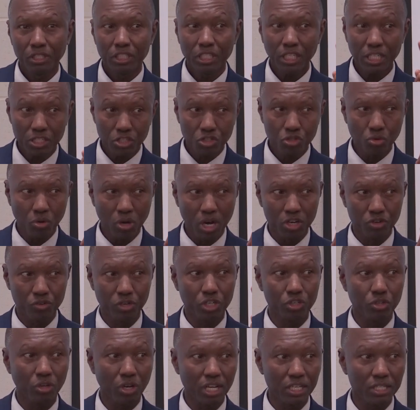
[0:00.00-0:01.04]
Just
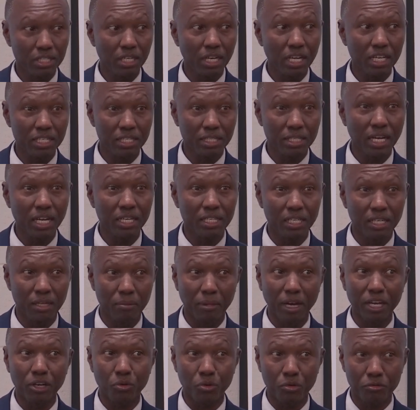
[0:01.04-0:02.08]
$200, and I started a
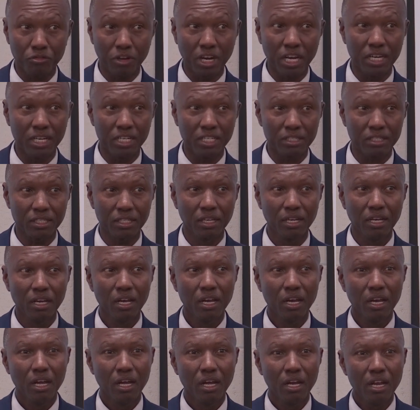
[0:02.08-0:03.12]
microfinance.
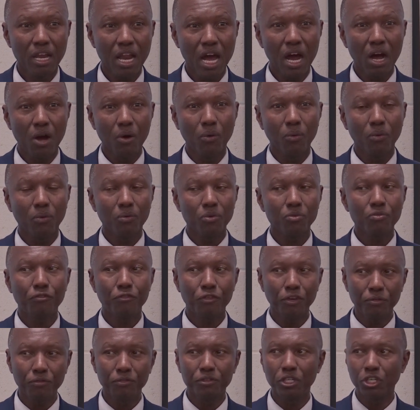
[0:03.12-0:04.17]
Now,
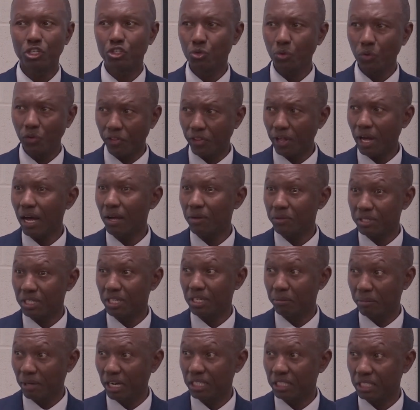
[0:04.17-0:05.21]

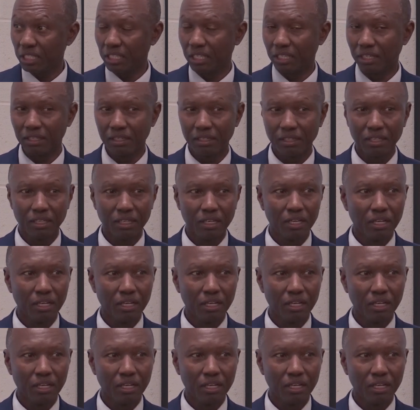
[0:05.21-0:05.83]
52,000, imagine.